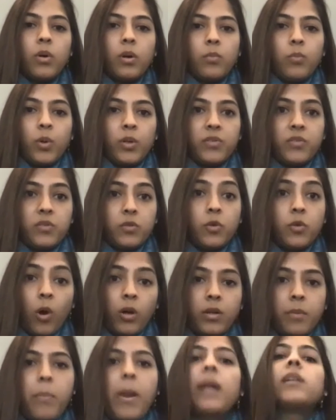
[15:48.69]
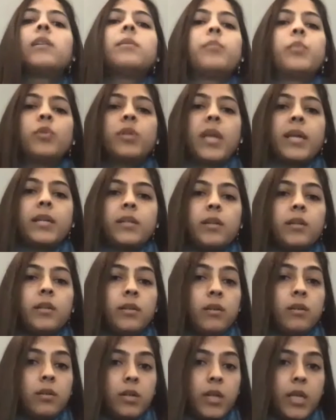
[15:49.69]
was not patent protected
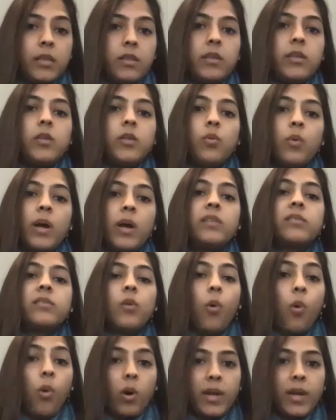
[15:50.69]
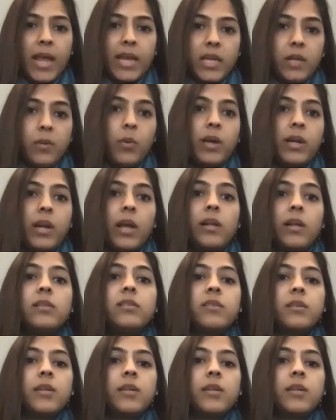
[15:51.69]
here in the US or anywhere else.